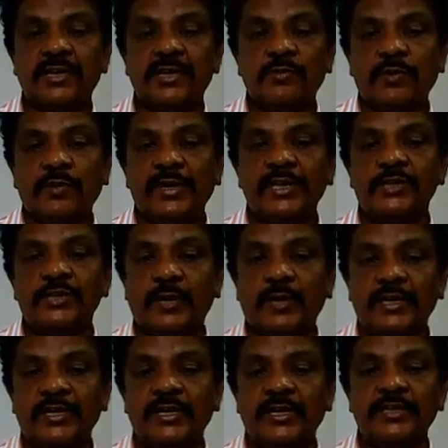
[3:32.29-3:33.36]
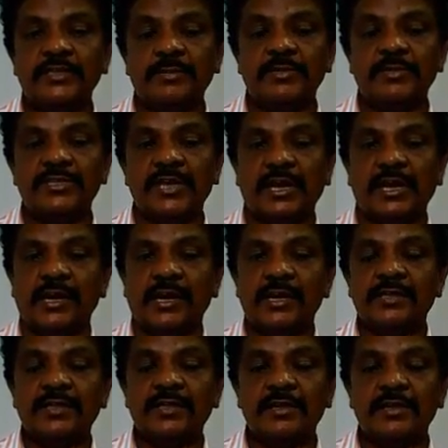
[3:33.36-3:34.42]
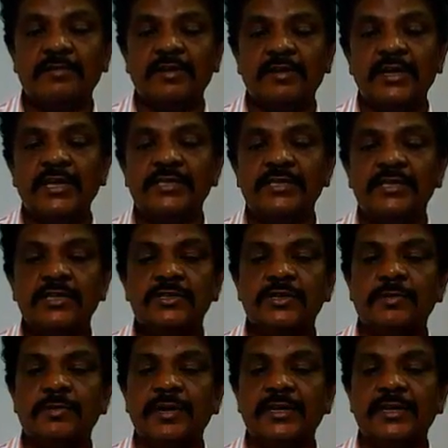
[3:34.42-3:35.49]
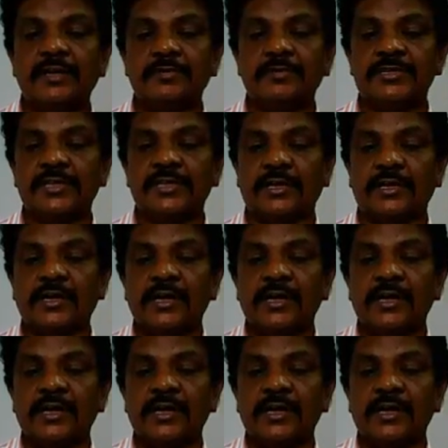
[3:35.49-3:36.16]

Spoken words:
One is spontaneous emission, the other one is stimulated emission.